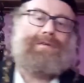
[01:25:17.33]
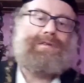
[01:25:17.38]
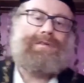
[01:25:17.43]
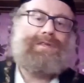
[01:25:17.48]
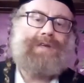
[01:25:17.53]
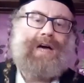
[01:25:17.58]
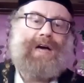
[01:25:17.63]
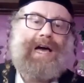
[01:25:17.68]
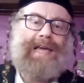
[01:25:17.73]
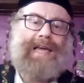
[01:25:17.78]

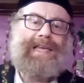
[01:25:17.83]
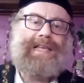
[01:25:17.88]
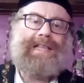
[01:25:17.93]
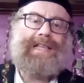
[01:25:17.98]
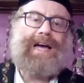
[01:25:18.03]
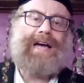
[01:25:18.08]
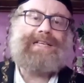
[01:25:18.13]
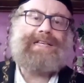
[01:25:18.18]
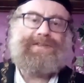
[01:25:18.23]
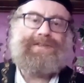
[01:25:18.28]
so I
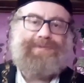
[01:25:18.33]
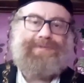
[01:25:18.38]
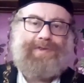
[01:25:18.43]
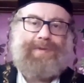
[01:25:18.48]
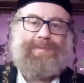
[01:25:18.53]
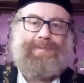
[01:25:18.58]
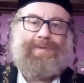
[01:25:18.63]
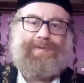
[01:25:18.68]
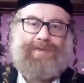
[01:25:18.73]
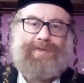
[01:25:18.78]
can ask
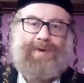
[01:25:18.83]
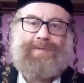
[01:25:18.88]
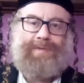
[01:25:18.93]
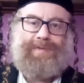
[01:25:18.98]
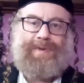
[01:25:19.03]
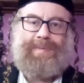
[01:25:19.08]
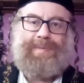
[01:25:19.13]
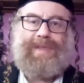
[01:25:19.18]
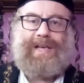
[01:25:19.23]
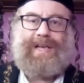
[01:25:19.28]
from, from,
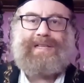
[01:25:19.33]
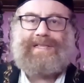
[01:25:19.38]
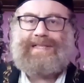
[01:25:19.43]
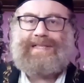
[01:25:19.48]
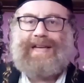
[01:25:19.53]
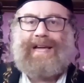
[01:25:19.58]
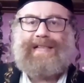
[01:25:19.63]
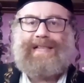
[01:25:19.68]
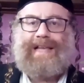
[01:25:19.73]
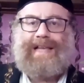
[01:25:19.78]
from another
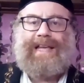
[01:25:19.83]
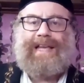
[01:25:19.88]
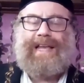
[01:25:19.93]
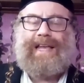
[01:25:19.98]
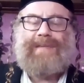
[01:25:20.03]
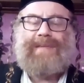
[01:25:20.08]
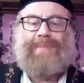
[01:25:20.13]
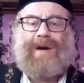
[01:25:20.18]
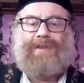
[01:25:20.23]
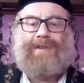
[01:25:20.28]
side
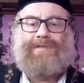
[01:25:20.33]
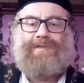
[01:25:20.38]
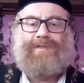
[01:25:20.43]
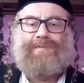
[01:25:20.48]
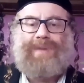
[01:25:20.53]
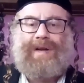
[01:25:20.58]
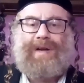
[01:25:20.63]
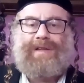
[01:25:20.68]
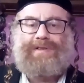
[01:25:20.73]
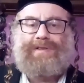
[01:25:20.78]
any amount
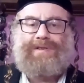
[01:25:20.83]
of money.